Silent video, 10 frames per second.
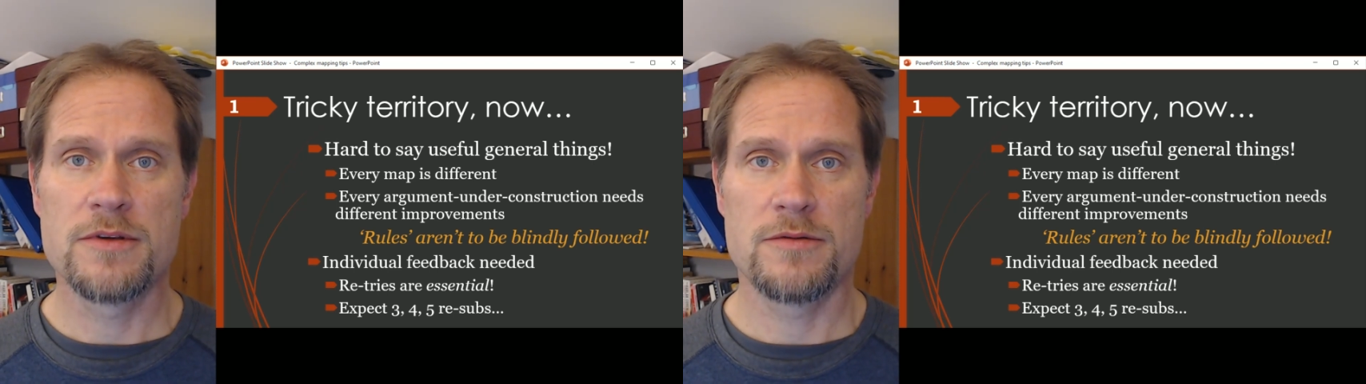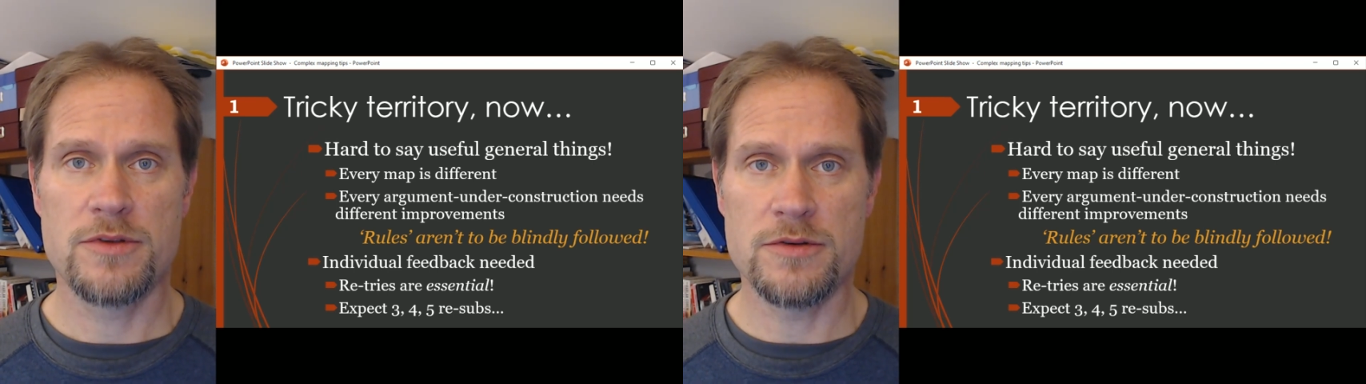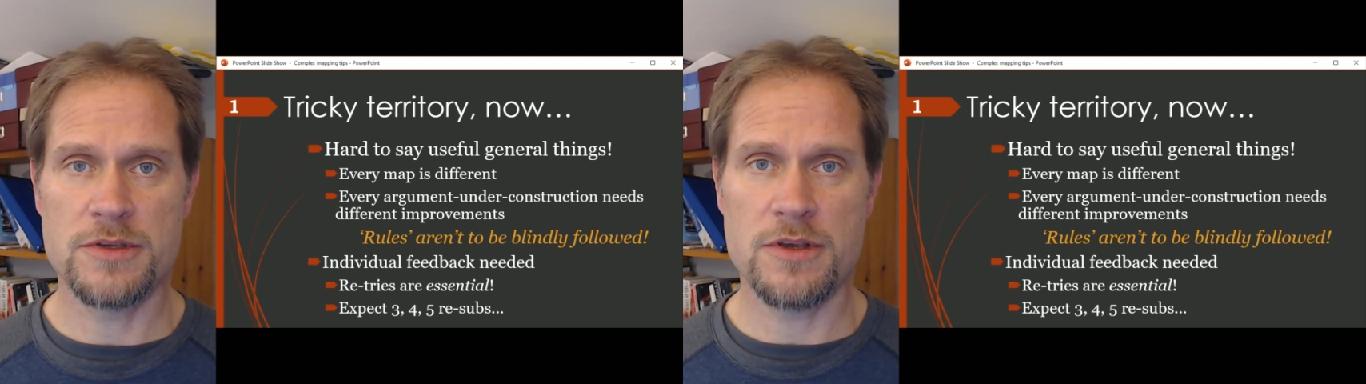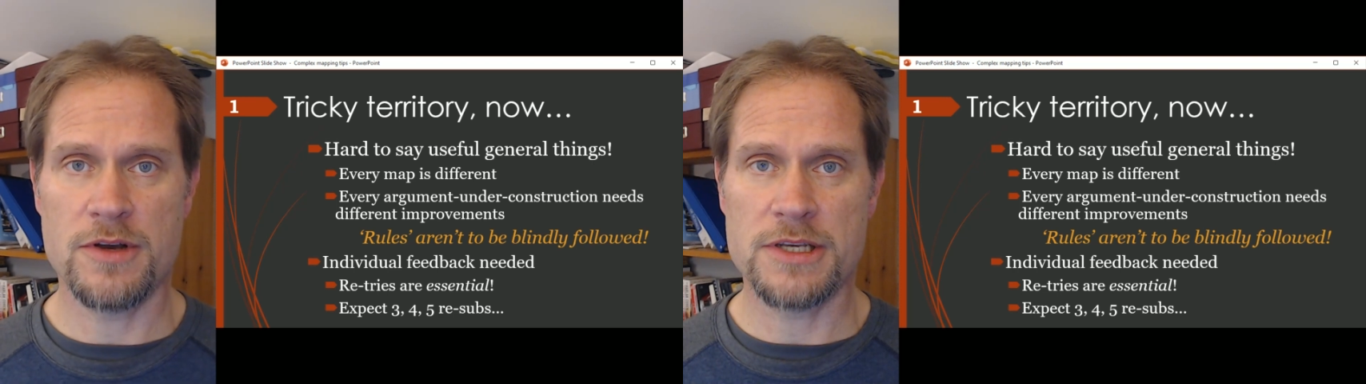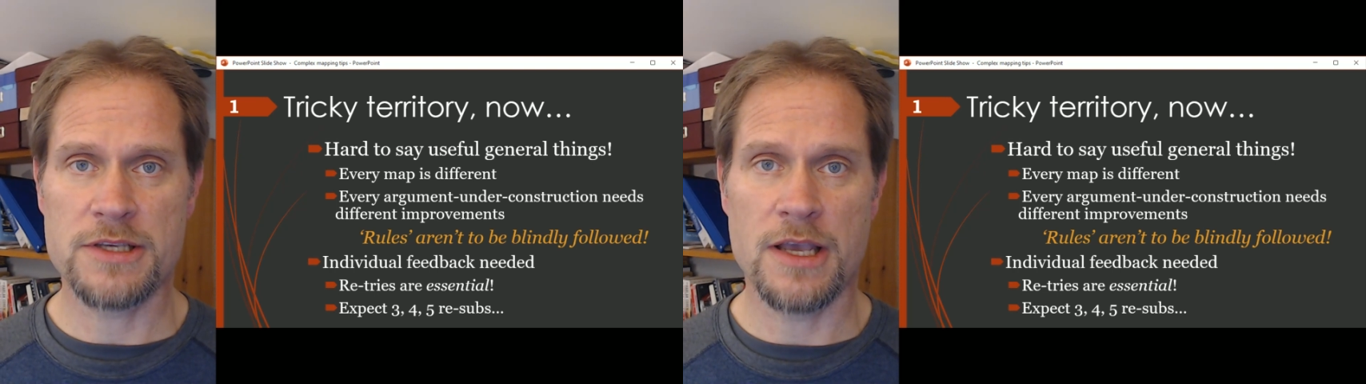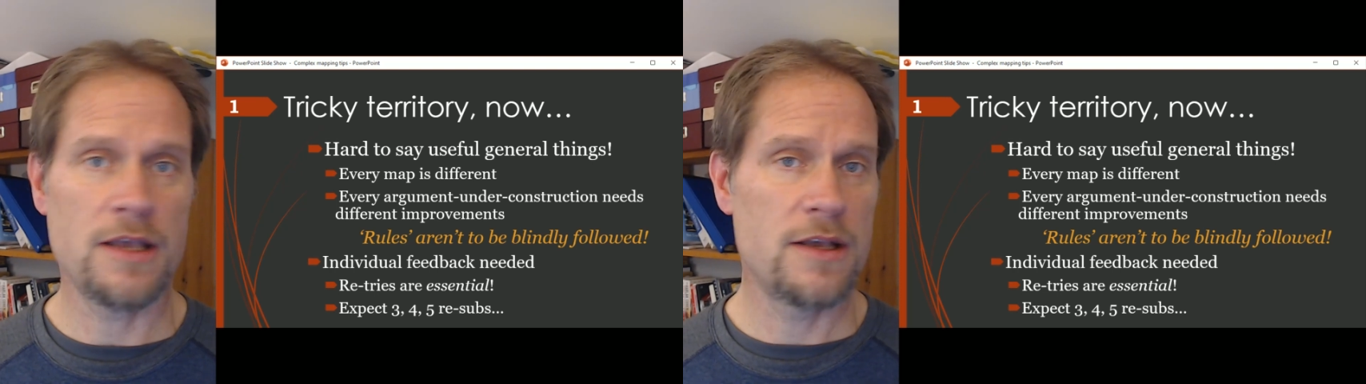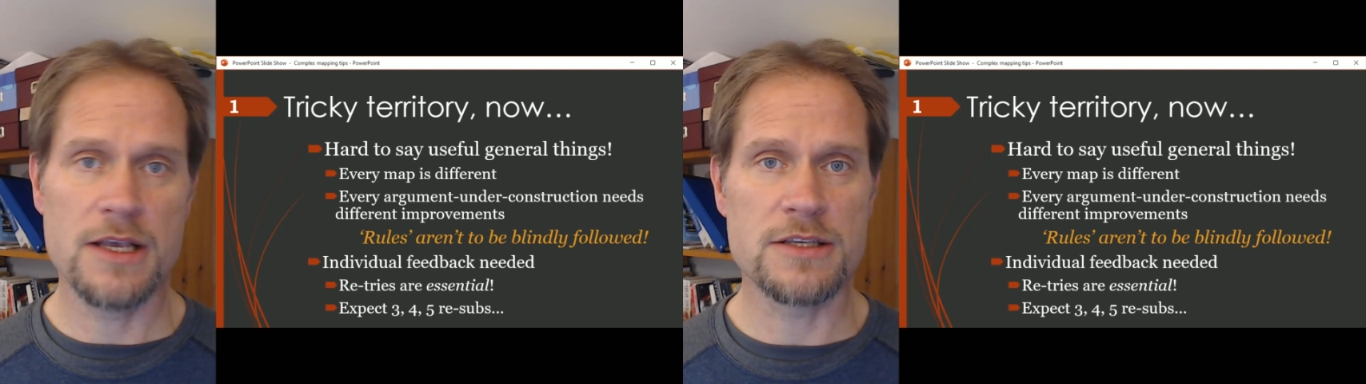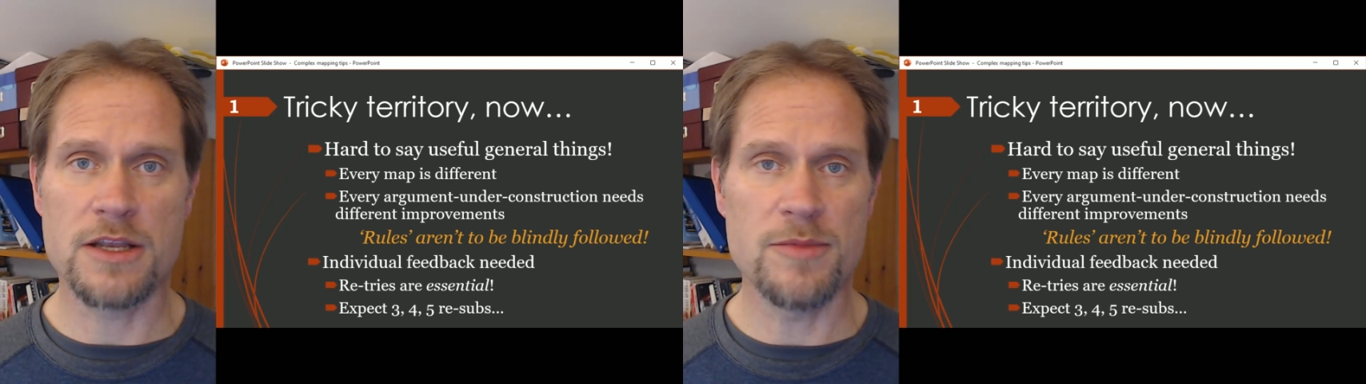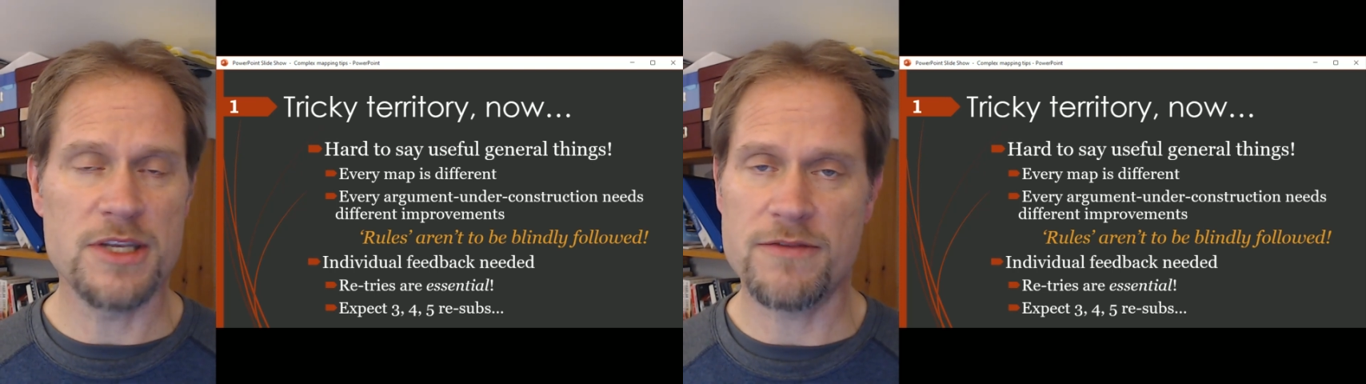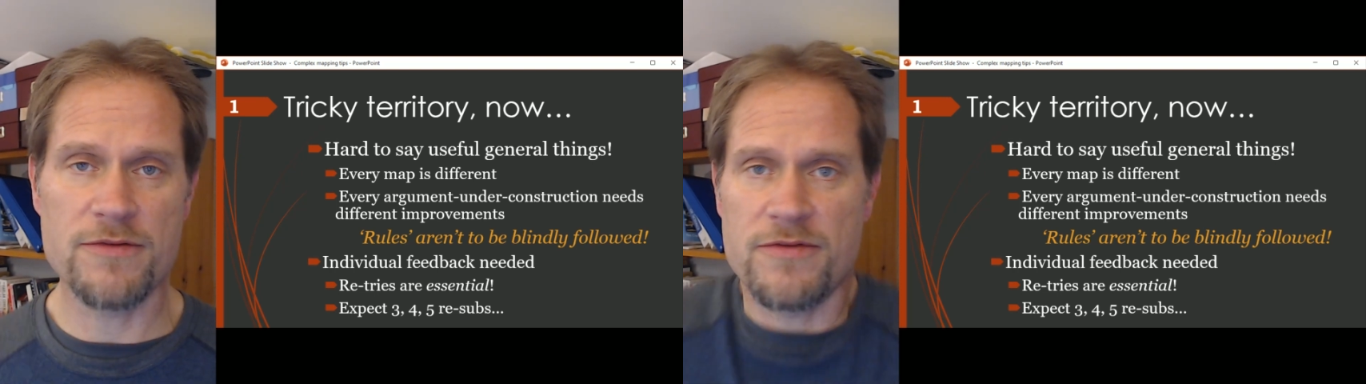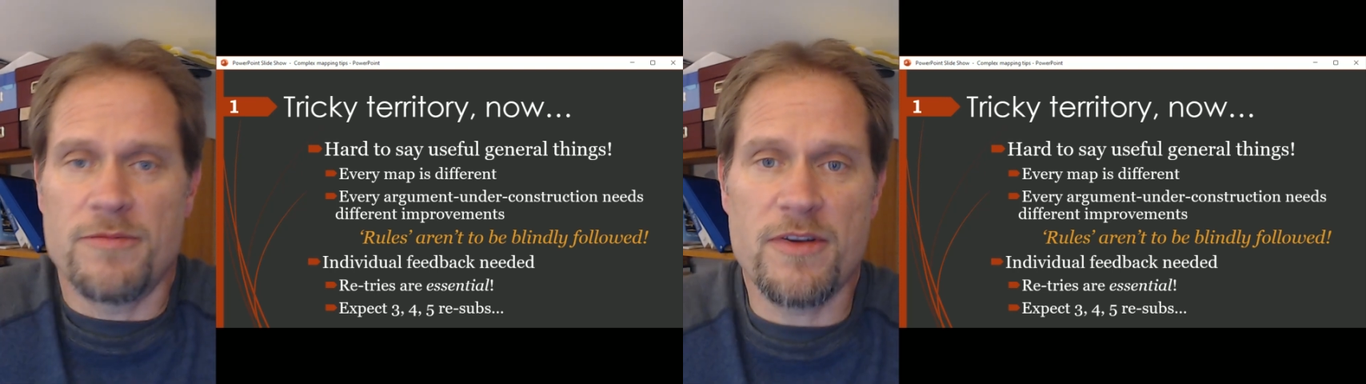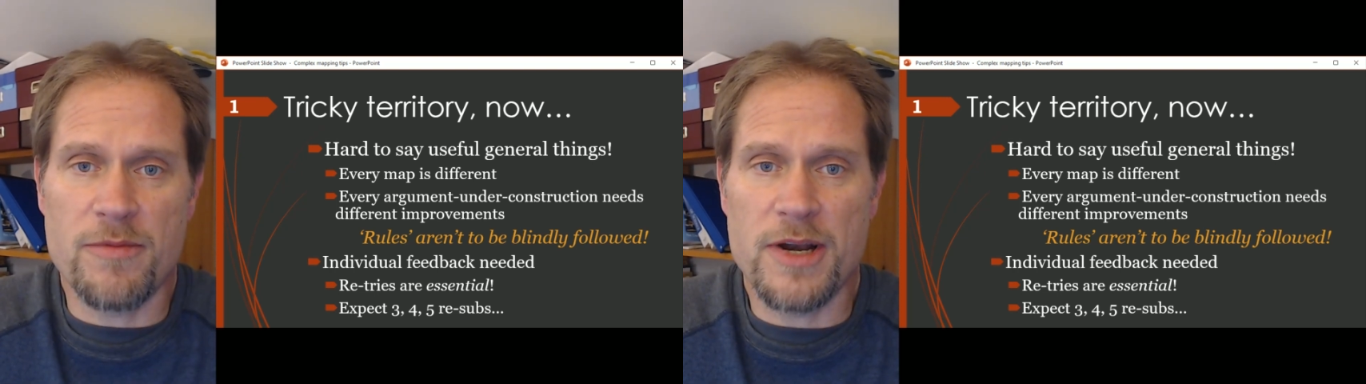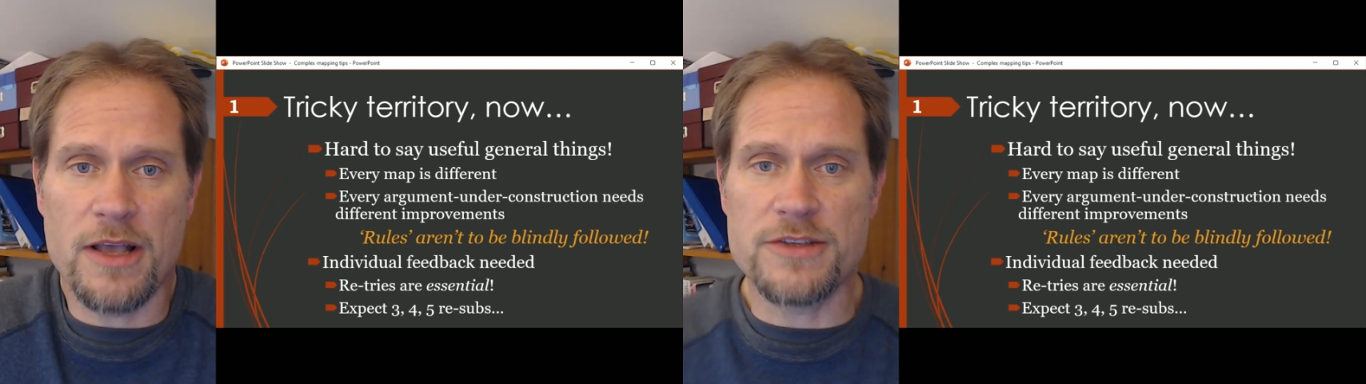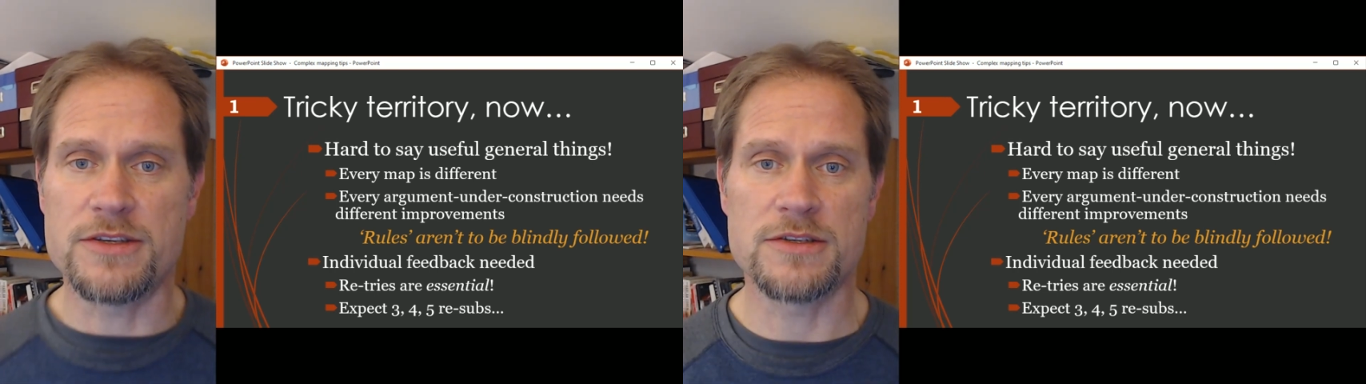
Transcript: using your essay is going to be different from everybody else's.